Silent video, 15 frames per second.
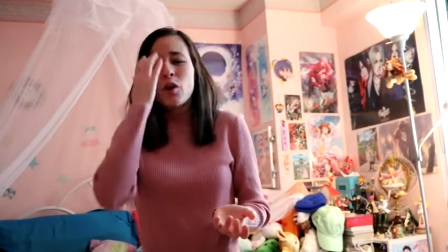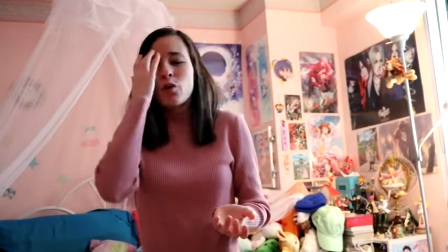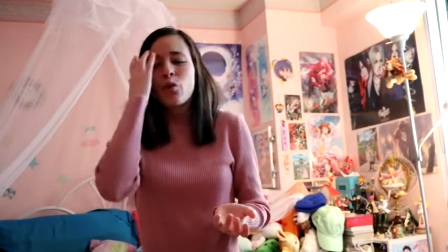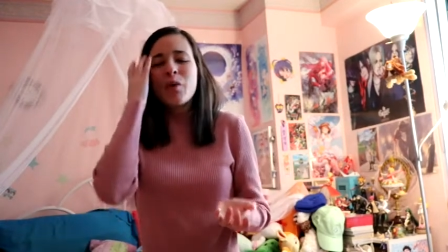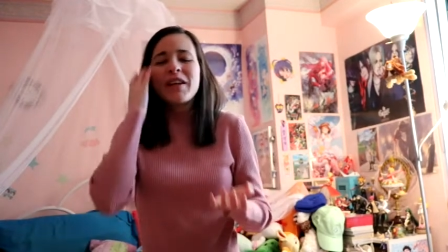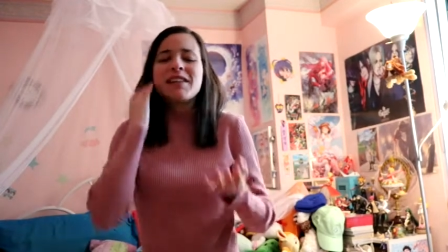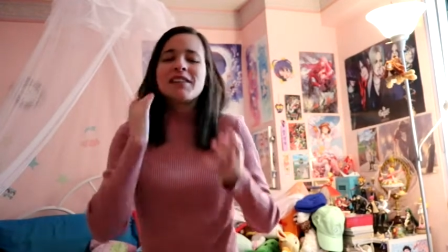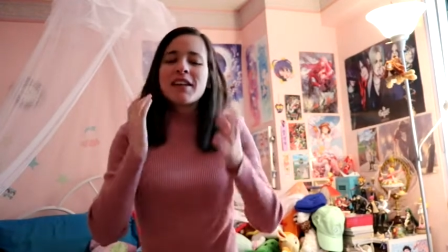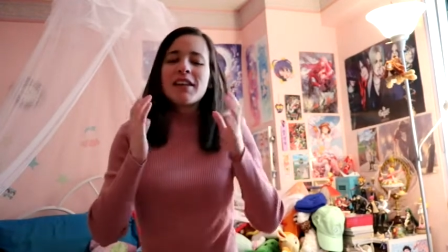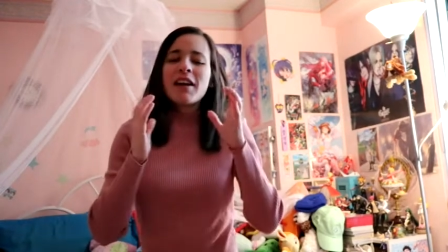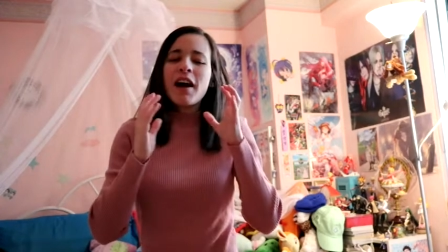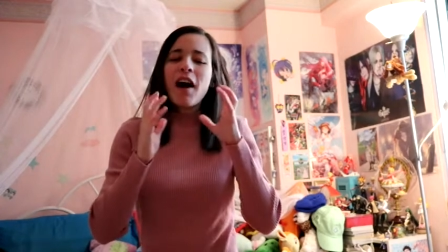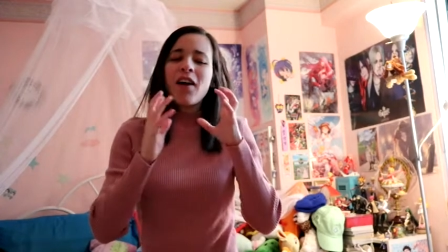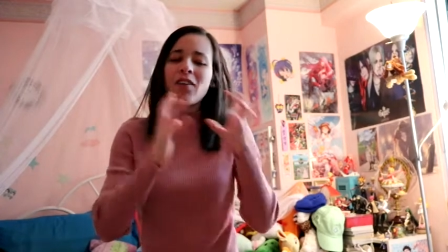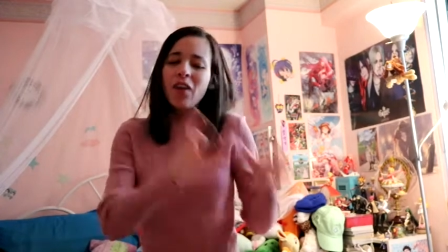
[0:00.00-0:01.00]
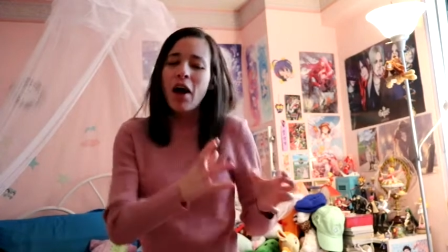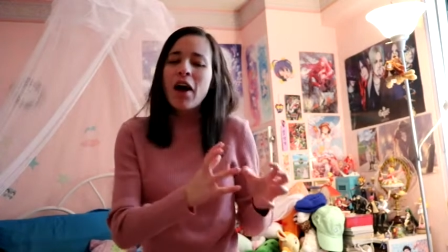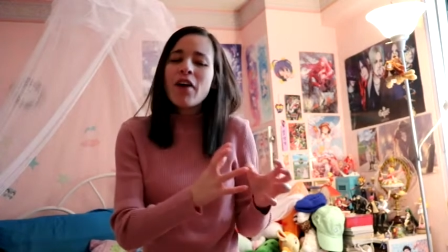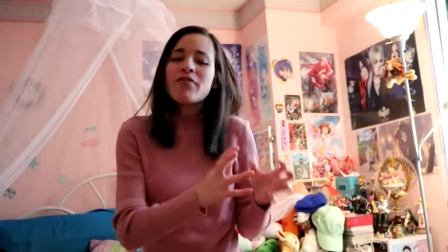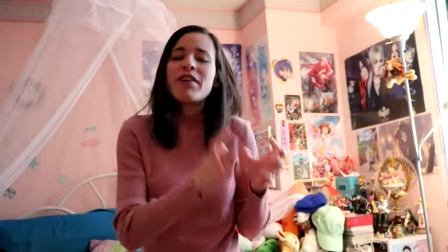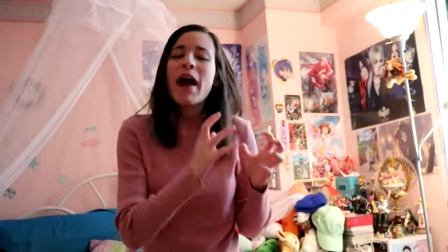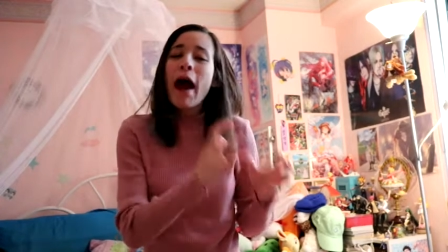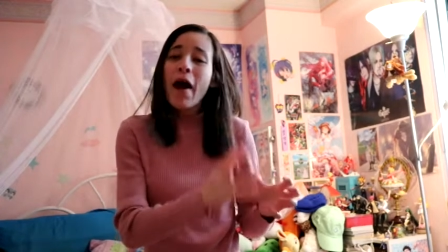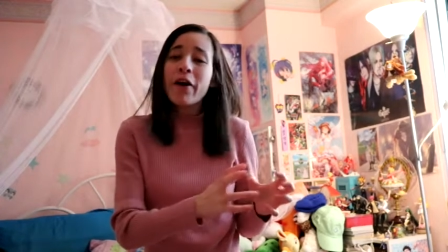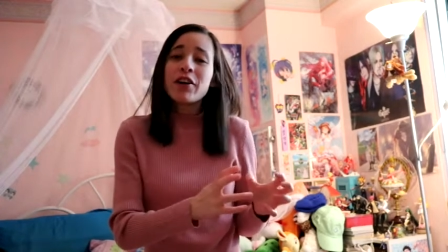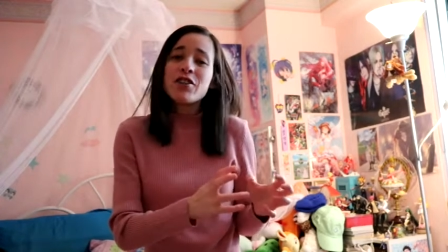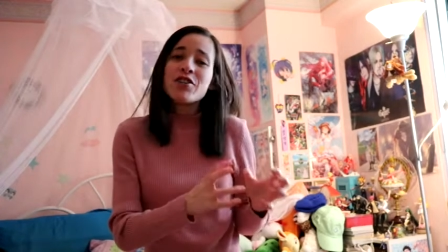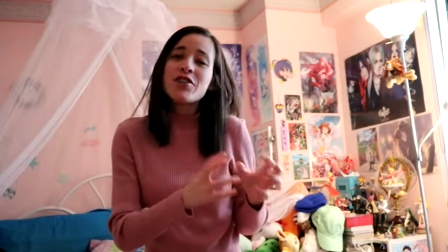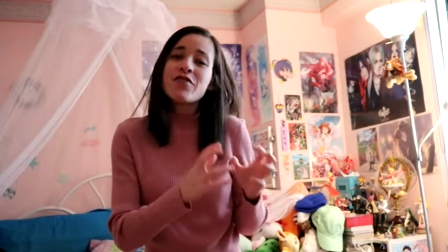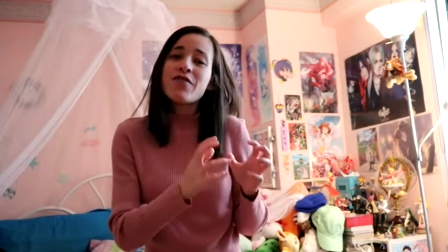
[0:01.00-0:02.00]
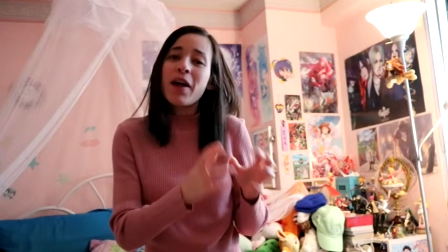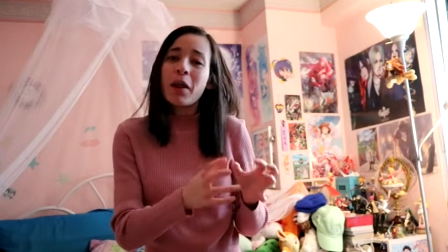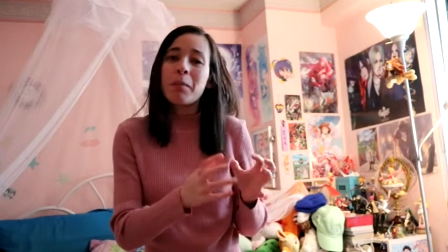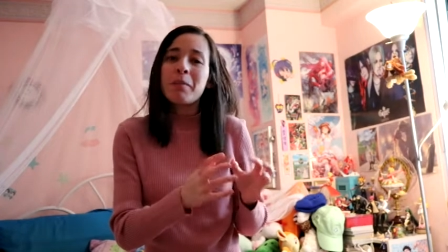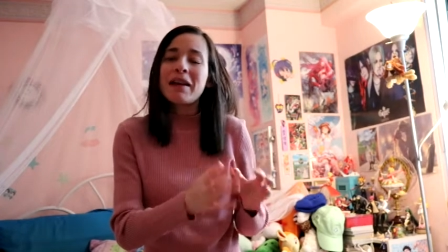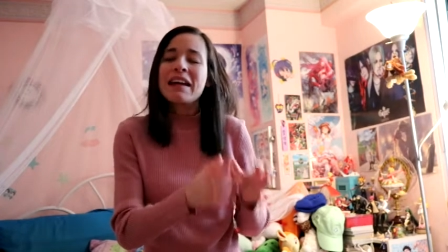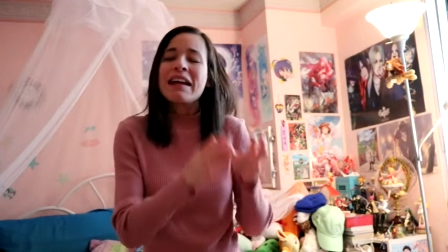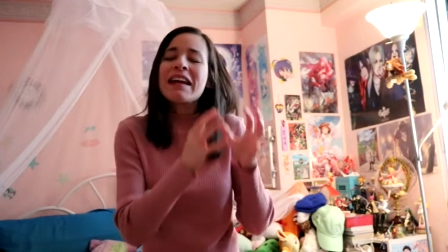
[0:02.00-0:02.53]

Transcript: we see a lot of character development